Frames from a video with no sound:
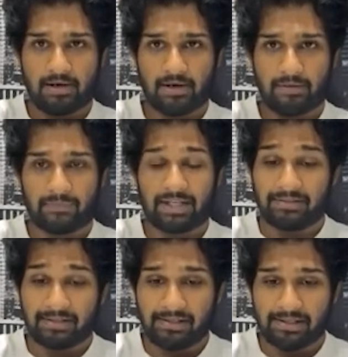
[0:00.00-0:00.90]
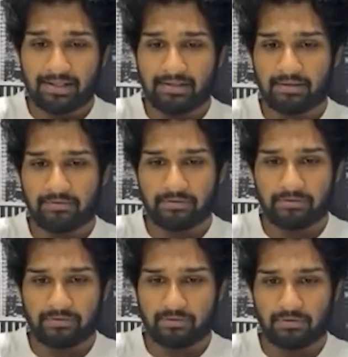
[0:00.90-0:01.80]
consulting interviews.
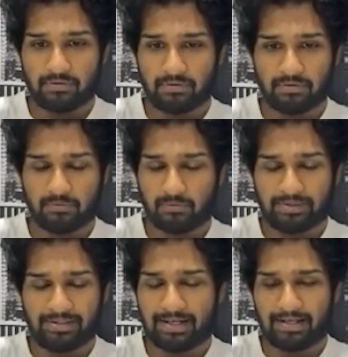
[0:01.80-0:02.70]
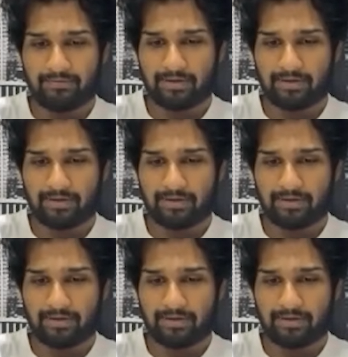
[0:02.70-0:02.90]
So, what's that advice for